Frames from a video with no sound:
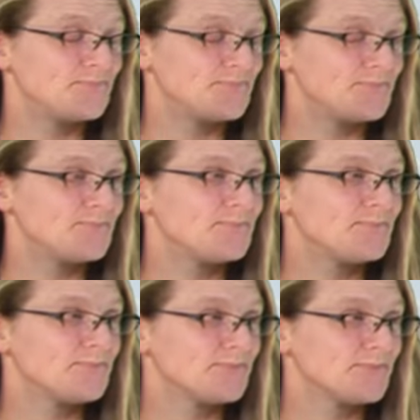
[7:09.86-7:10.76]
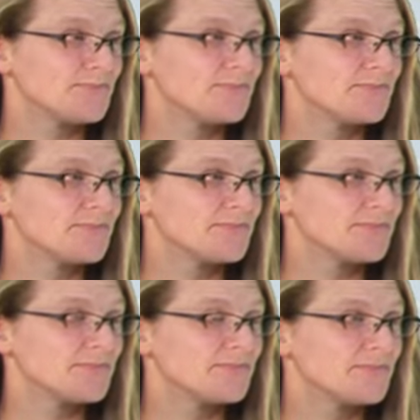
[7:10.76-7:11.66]

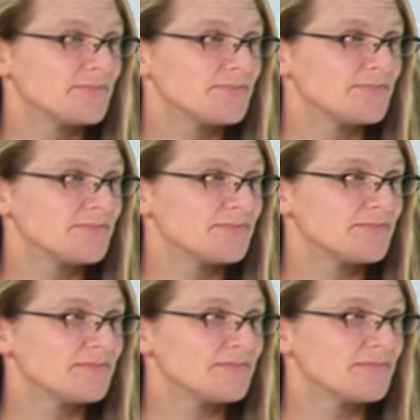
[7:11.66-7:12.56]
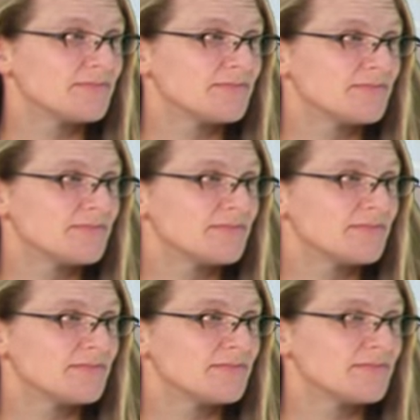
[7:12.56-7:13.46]

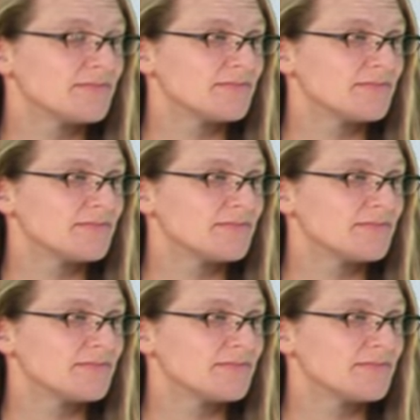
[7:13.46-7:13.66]
This person isn't speaking.